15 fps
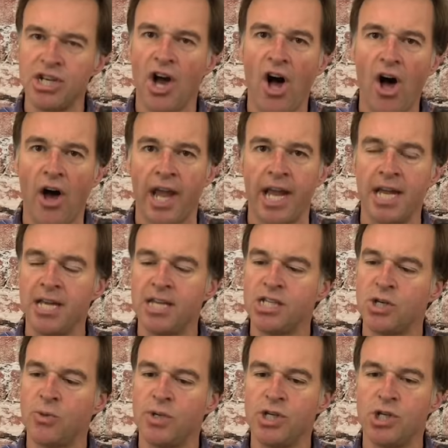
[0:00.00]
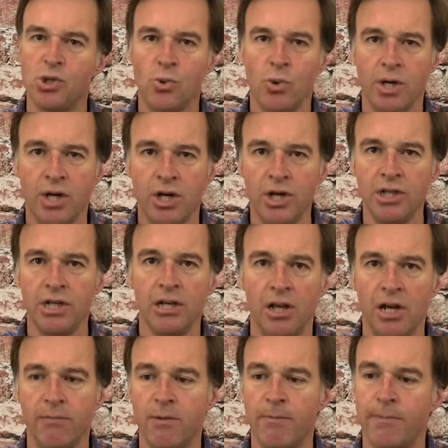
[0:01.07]
and high to ensure good
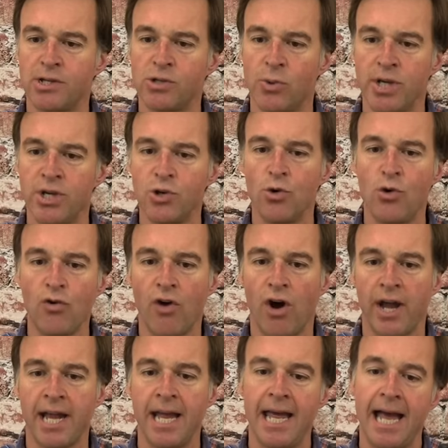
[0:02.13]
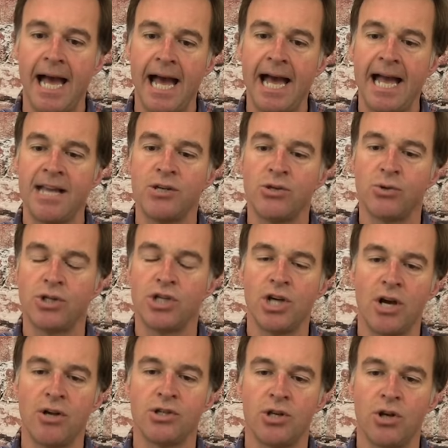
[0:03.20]
alignment between your eye and your
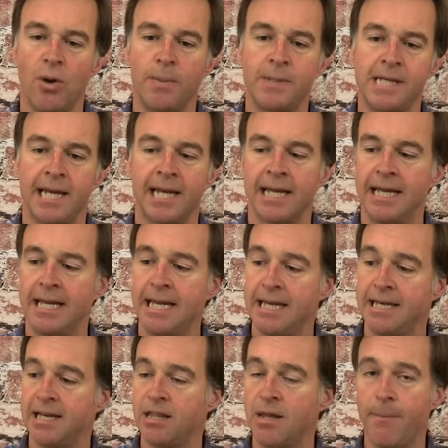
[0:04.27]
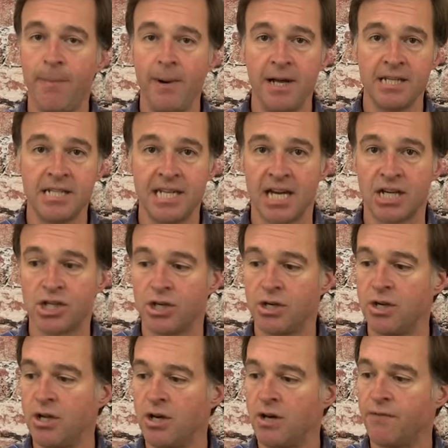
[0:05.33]
chosen optic. Now, the butt
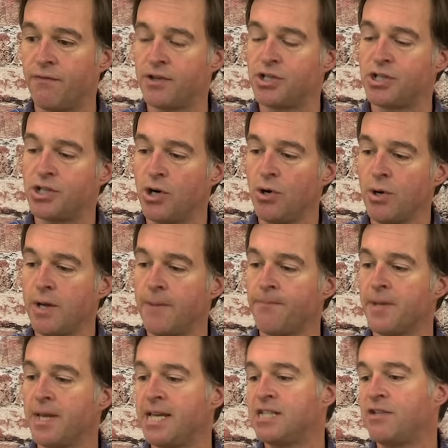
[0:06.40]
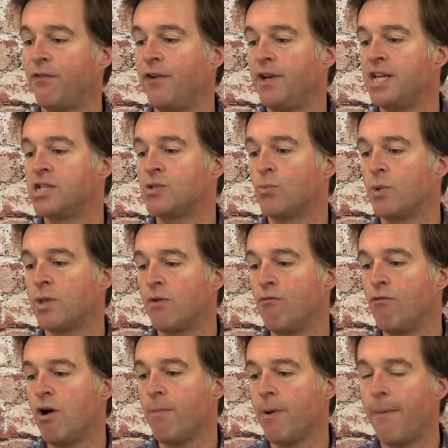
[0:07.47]
section of the stock is finished with a
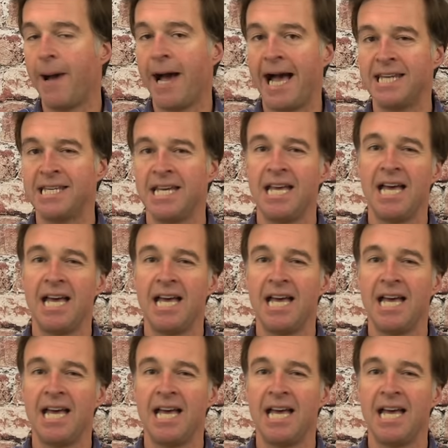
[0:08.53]
rubber pad,